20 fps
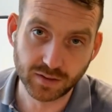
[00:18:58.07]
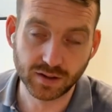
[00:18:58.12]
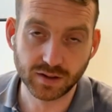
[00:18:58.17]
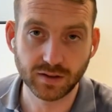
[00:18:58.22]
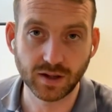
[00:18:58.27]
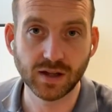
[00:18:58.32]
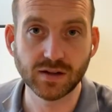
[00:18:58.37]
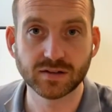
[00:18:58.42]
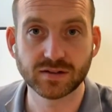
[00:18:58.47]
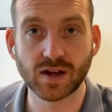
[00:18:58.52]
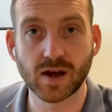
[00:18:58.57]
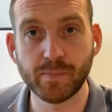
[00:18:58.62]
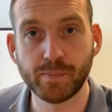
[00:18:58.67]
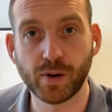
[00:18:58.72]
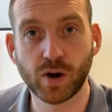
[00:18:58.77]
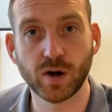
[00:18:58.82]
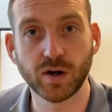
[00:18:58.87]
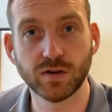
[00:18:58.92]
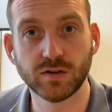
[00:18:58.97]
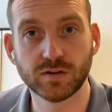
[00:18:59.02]
in some
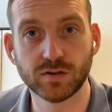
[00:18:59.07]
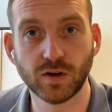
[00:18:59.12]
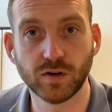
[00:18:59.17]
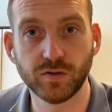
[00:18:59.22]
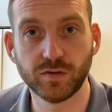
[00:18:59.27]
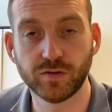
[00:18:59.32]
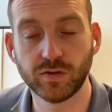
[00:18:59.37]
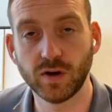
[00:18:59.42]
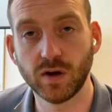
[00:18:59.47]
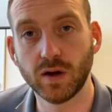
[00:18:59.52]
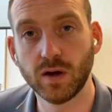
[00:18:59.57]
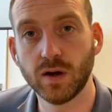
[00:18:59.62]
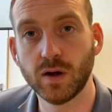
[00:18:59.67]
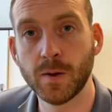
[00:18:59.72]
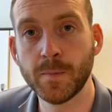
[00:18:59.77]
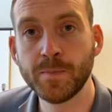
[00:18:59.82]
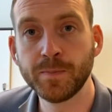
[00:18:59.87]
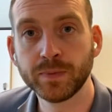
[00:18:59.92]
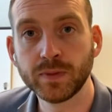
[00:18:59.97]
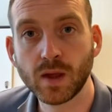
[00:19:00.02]
parts of
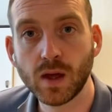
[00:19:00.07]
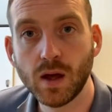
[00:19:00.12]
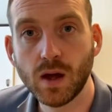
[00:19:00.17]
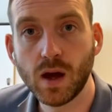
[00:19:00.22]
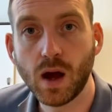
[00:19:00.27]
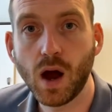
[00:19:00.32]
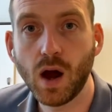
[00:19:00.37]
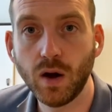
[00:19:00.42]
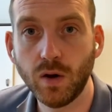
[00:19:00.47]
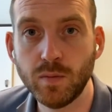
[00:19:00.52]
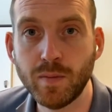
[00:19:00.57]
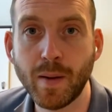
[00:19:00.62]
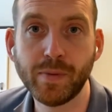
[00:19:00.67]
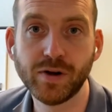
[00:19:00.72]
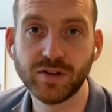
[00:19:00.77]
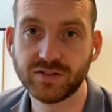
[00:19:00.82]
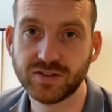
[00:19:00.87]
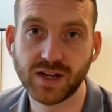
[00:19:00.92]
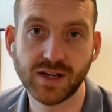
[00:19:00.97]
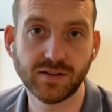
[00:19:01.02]
our
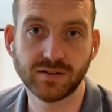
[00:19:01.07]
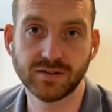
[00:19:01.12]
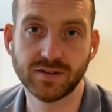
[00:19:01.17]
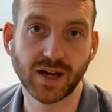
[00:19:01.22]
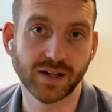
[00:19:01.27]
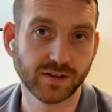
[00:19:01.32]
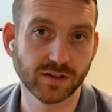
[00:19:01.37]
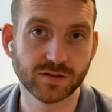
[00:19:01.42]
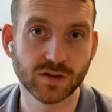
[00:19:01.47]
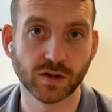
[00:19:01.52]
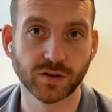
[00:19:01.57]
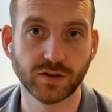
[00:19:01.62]
member states, that